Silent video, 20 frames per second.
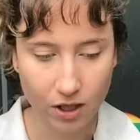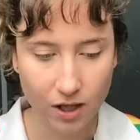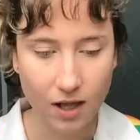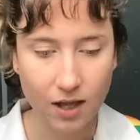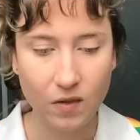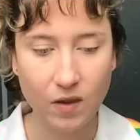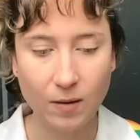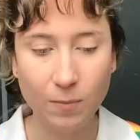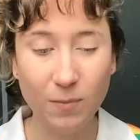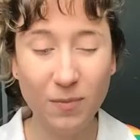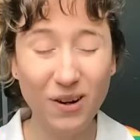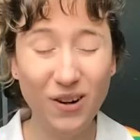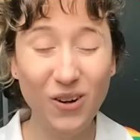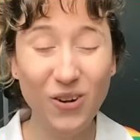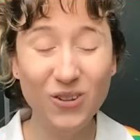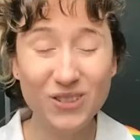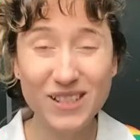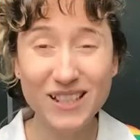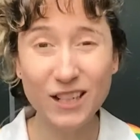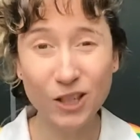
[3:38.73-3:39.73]
They
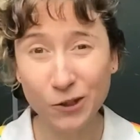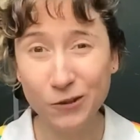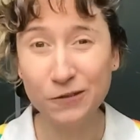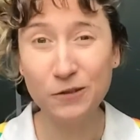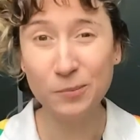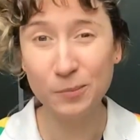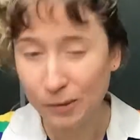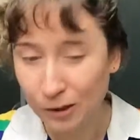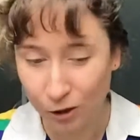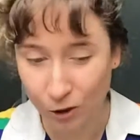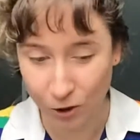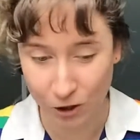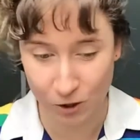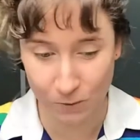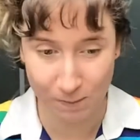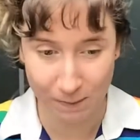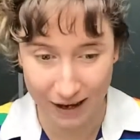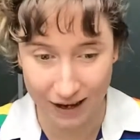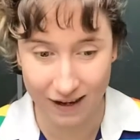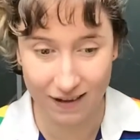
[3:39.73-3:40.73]
bloody loved
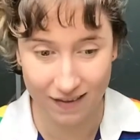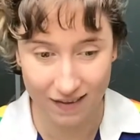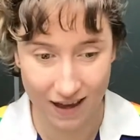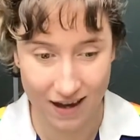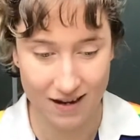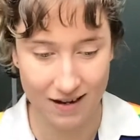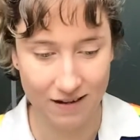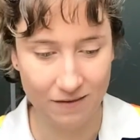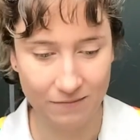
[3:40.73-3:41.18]
blush back then.